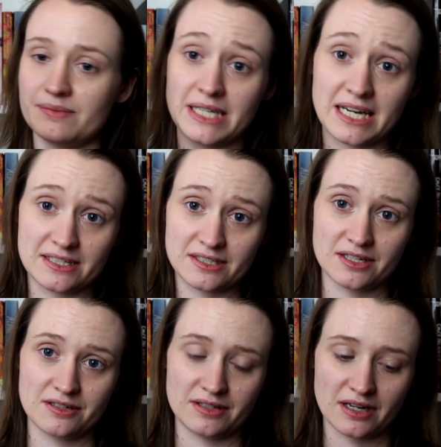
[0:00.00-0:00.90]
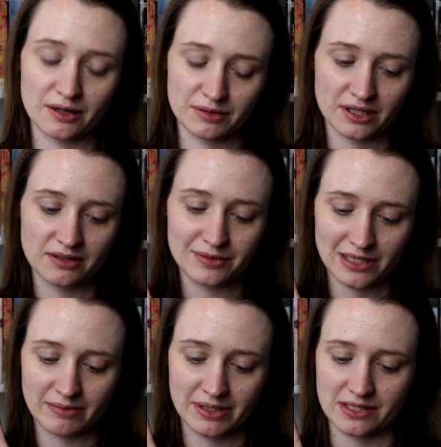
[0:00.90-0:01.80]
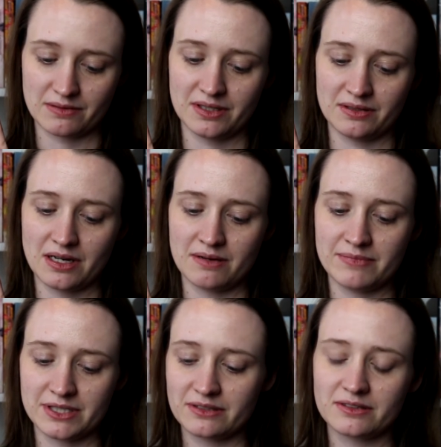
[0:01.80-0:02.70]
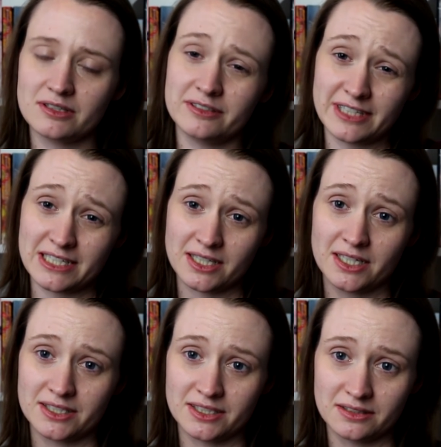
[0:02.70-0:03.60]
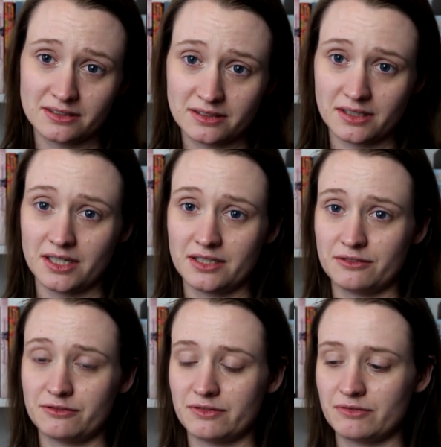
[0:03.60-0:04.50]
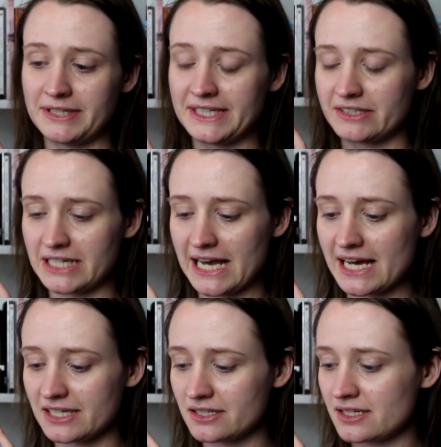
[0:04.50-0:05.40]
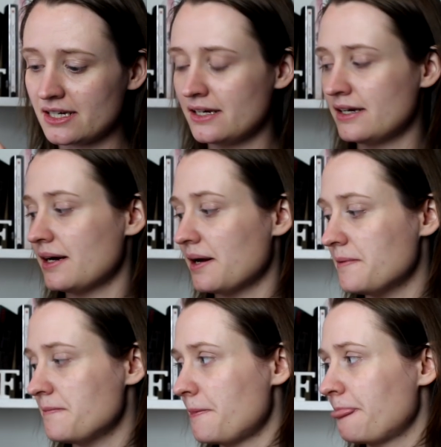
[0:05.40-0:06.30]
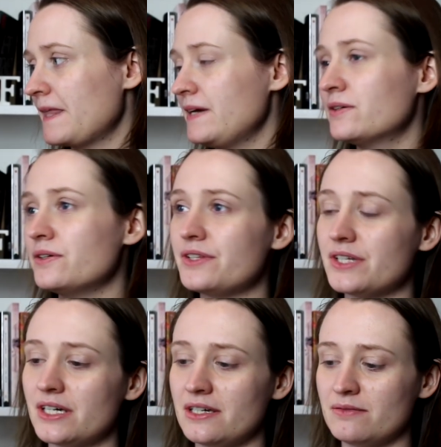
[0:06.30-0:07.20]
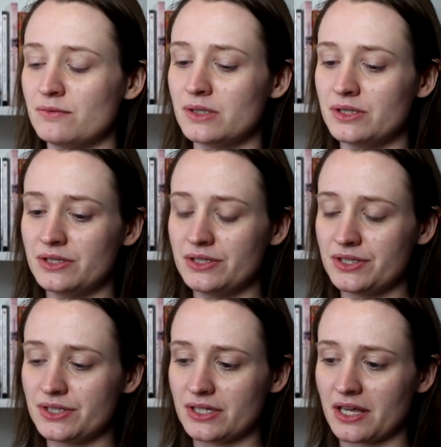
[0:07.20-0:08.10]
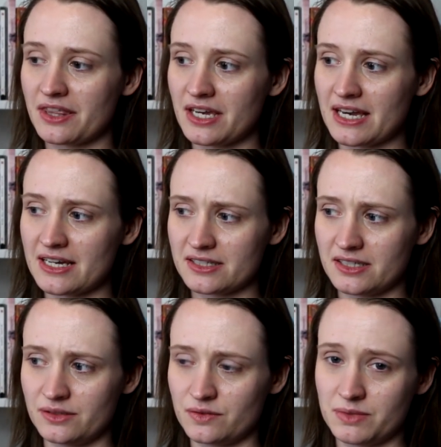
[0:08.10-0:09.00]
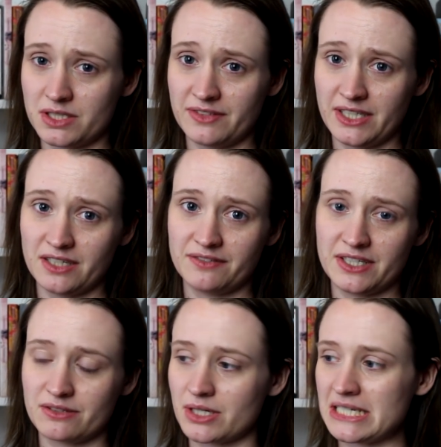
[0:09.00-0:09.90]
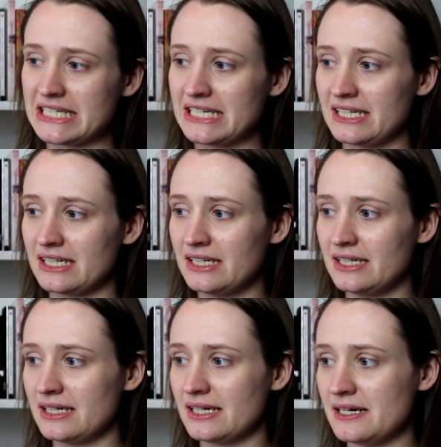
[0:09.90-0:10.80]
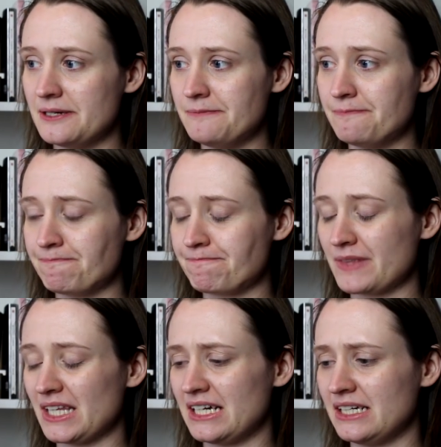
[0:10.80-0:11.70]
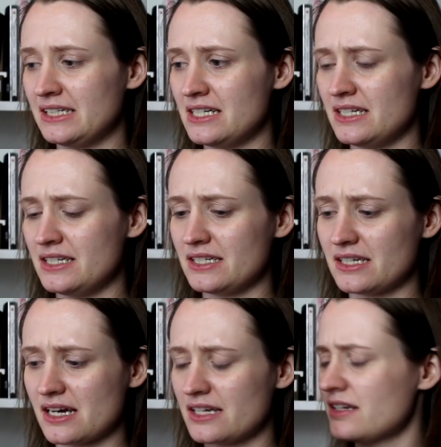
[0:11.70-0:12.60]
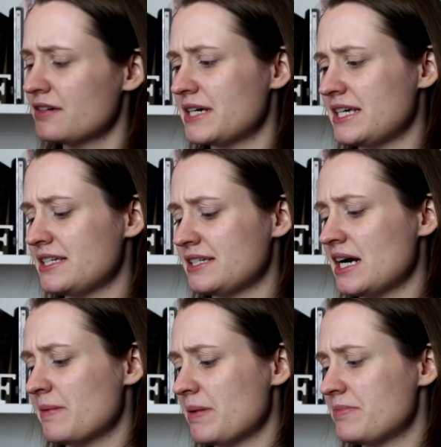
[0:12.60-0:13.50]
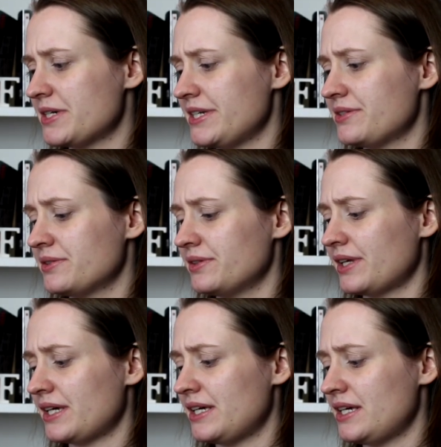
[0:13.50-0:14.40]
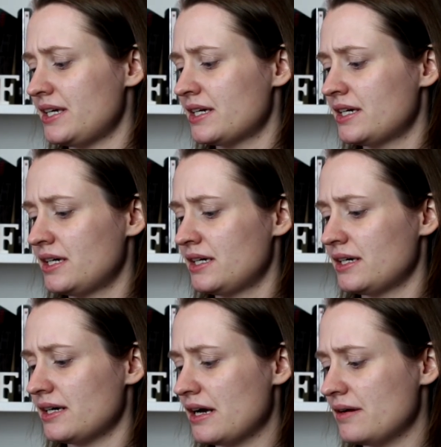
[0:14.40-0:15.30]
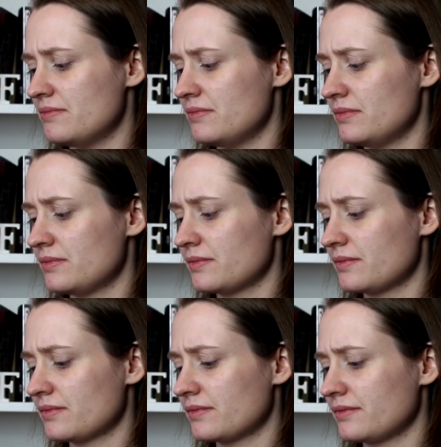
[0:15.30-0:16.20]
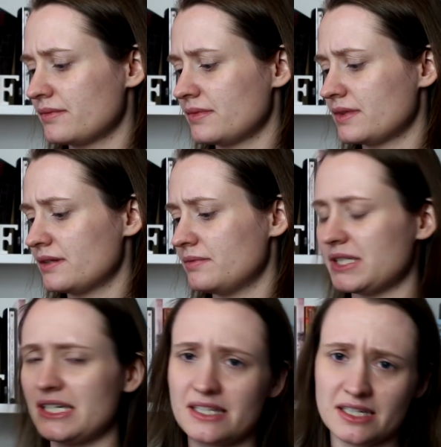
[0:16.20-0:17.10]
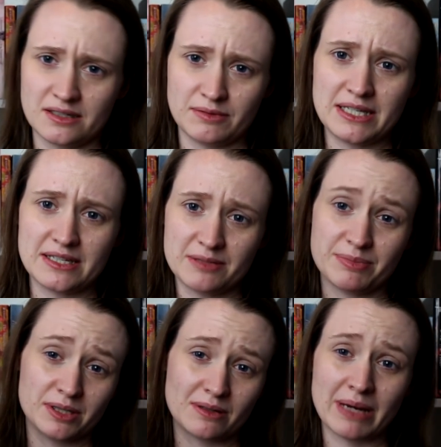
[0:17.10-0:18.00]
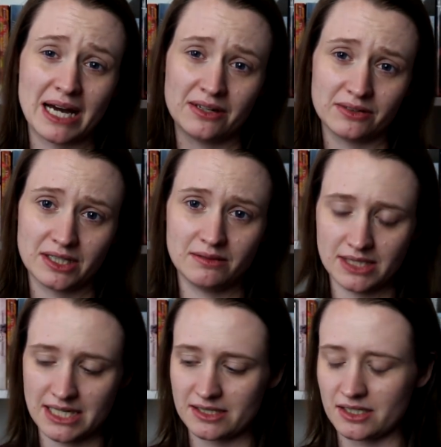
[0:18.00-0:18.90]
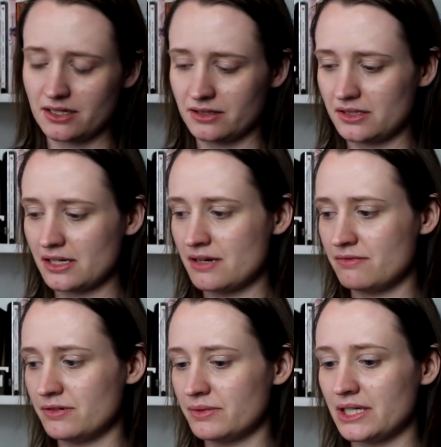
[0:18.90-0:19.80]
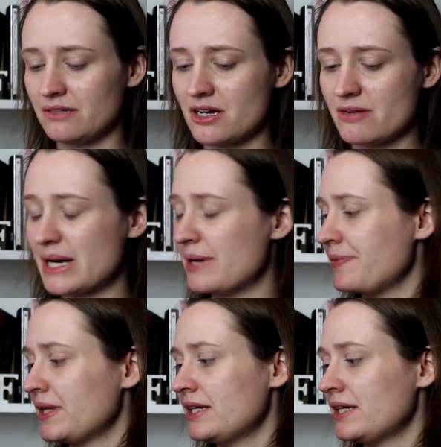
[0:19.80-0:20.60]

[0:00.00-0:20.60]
Yeah, so I would recommend this one, but to a very certain kind of reader, I guess. The author was, I think, exiled from Slovenia for his writing, and I don't know where he is now, but I'm pretty sure that he was either his books were banned or he was exiled for what he wrote about.